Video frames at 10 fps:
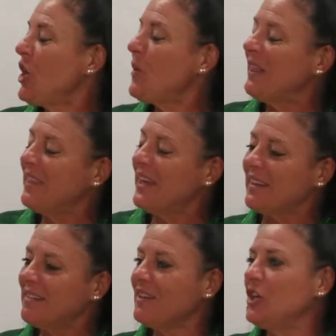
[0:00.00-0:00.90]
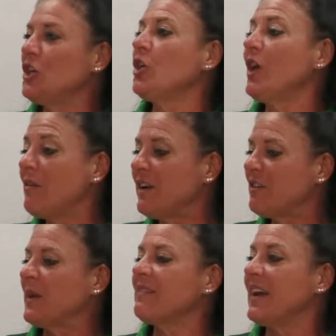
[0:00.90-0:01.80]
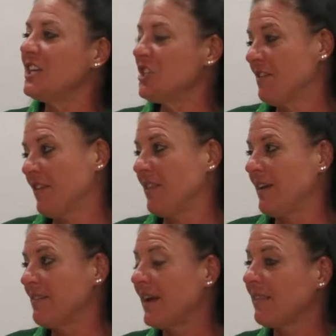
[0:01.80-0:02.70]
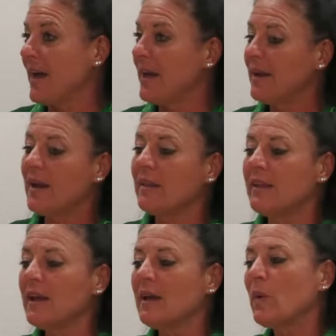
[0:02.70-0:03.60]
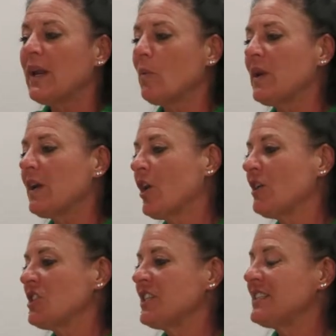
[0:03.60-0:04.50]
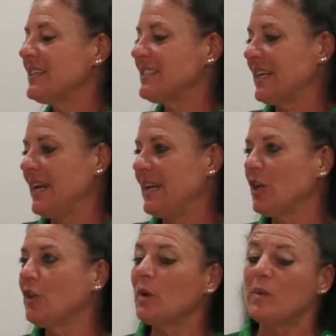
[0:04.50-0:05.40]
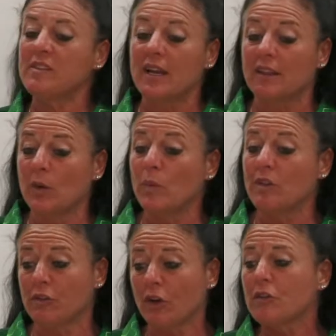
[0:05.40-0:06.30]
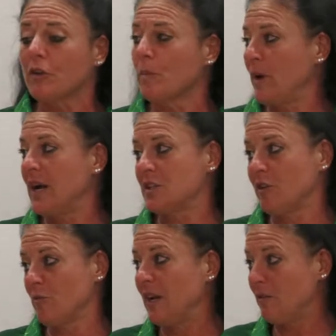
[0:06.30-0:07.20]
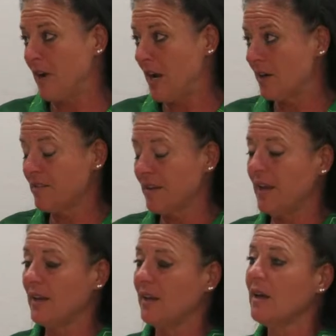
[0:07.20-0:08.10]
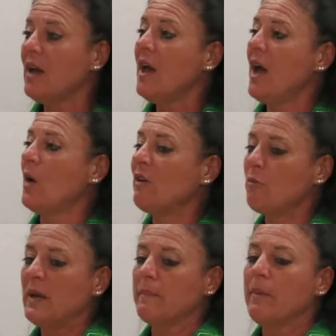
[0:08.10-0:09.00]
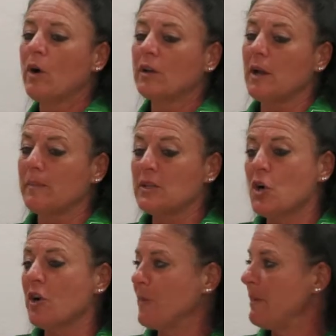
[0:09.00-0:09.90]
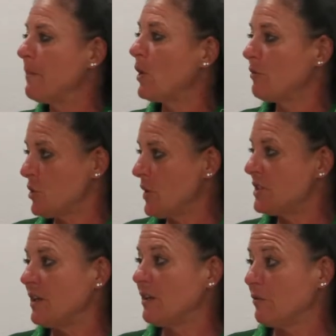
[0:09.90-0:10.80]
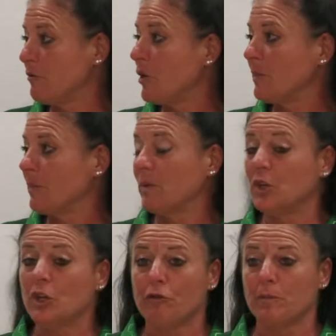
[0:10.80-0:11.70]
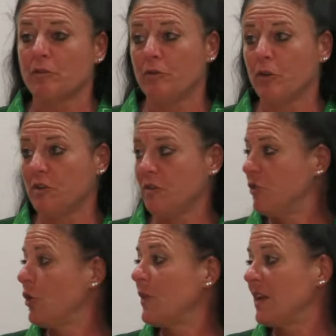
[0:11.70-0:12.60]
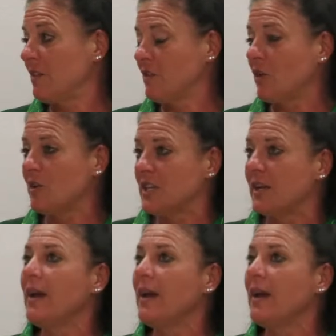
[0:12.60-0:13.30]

No, I think it's, you have expectations and things like that. And I think when a coach says they're scared, I don't think we're scared. I think we're so proud to have made finals again. And we've been Montana's been part of Twizza from the first year that it started.